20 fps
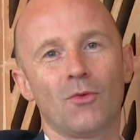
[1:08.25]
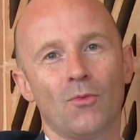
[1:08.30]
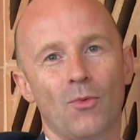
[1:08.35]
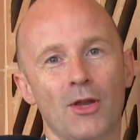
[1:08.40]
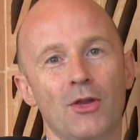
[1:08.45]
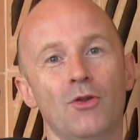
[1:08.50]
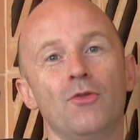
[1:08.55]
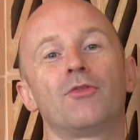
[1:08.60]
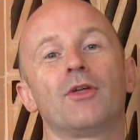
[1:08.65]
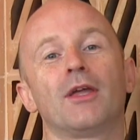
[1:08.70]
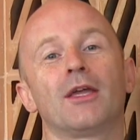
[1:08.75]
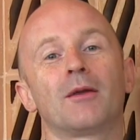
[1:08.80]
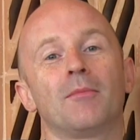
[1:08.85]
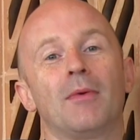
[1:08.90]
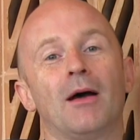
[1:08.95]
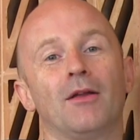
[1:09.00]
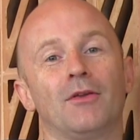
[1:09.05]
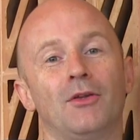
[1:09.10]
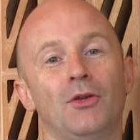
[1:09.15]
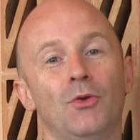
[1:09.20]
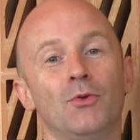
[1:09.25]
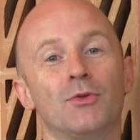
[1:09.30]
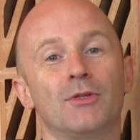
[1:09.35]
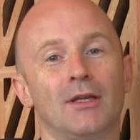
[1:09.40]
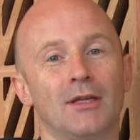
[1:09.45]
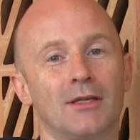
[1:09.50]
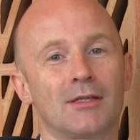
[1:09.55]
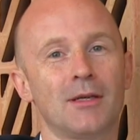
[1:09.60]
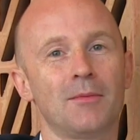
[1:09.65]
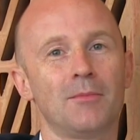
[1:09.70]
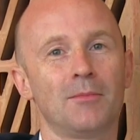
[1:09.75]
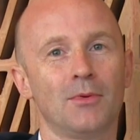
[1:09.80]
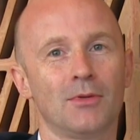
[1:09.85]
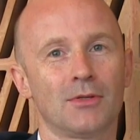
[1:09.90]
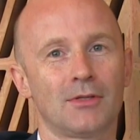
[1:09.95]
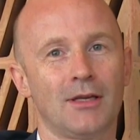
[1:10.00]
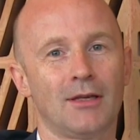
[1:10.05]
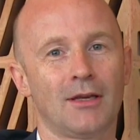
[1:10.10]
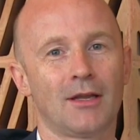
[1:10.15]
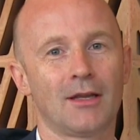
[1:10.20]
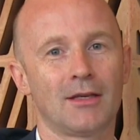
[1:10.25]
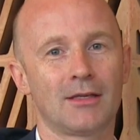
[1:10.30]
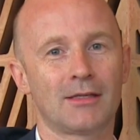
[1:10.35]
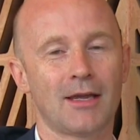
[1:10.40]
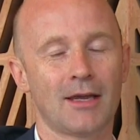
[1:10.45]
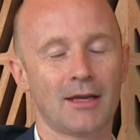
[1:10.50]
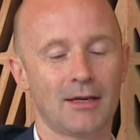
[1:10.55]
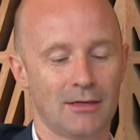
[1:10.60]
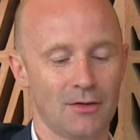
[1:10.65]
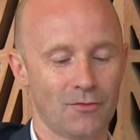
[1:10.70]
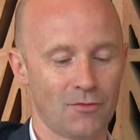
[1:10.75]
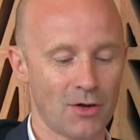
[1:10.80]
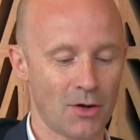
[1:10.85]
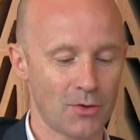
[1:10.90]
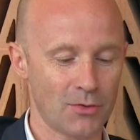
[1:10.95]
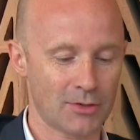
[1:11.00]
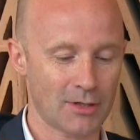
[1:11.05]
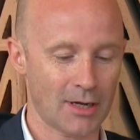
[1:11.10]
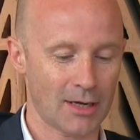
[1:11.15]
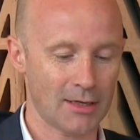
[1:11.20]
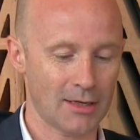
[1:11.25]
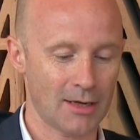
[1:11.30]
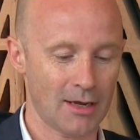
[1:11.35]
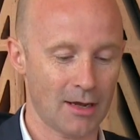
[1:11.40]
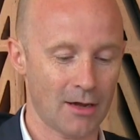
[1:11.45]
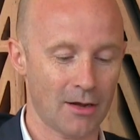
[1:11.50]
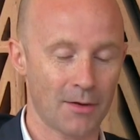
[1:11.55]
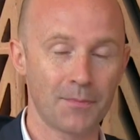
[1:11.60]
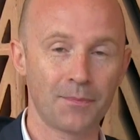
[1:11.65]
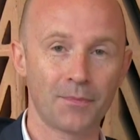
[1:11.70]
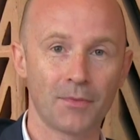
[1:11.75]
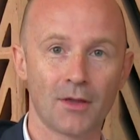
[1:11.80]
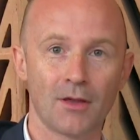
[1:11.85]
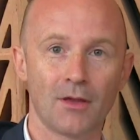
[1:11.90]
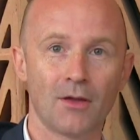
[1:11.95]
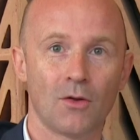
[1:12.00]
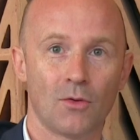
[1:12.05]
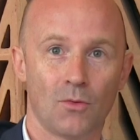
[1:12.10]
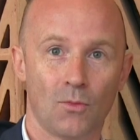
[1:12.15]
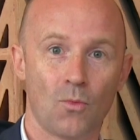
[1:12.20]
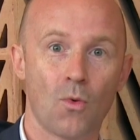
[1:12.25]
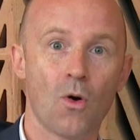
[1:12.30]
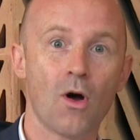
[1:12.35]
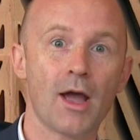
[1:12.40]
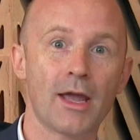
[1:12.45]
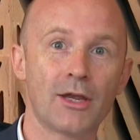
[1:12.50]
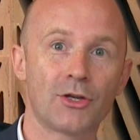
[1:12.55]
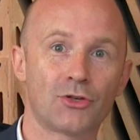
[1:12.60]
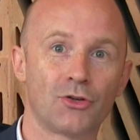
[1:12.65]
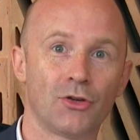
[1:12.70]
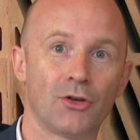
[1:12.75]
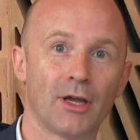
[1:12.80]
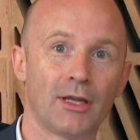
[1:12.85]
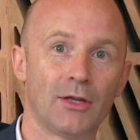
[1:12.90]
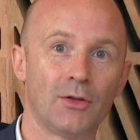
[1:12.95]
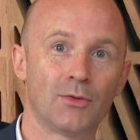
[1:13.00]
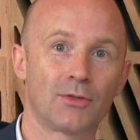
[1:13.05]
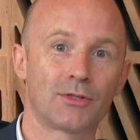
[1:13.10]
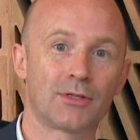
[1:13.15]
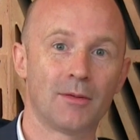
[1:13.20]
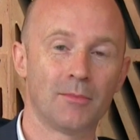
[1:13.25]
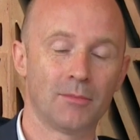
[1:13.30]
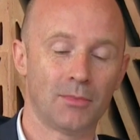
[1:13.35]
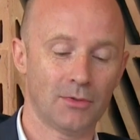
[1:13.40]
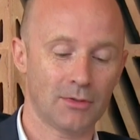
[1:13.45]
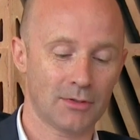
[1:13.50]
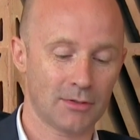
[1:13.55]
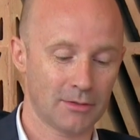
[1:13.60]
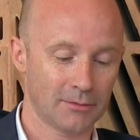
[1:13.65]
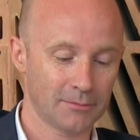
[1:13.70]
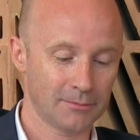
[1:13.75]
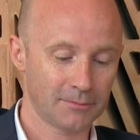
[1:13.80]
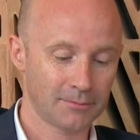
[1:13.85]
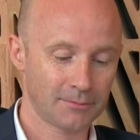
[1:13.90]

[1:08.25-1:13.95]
when you think about using symbols in consecutive note-taking are, why should I use symbols?